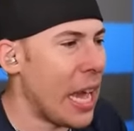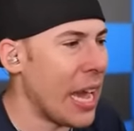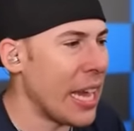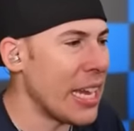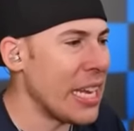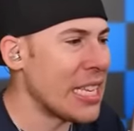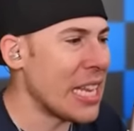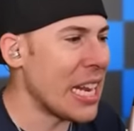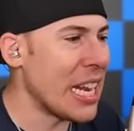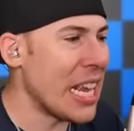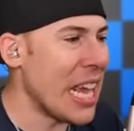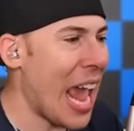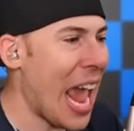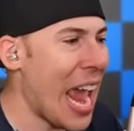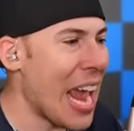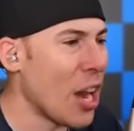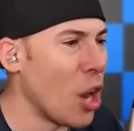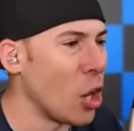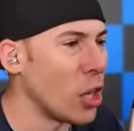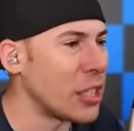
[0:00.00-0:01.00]
Yeah, he said he
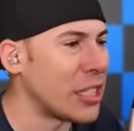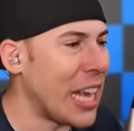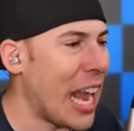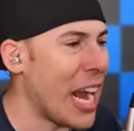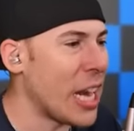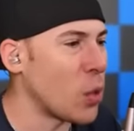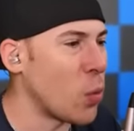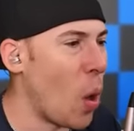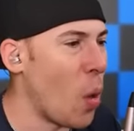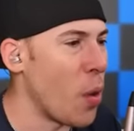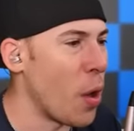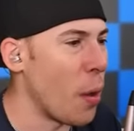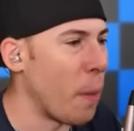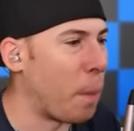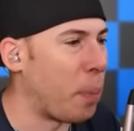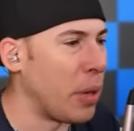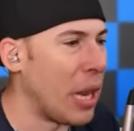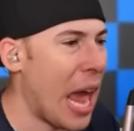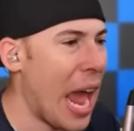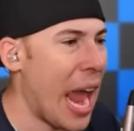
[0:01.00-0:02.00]
ate our steaks while we were
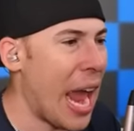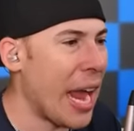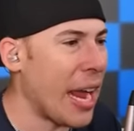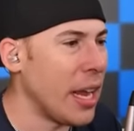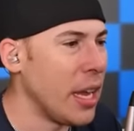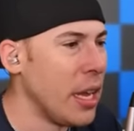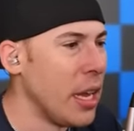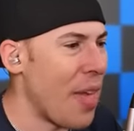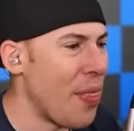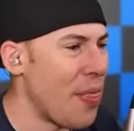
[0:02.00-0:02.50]
playing.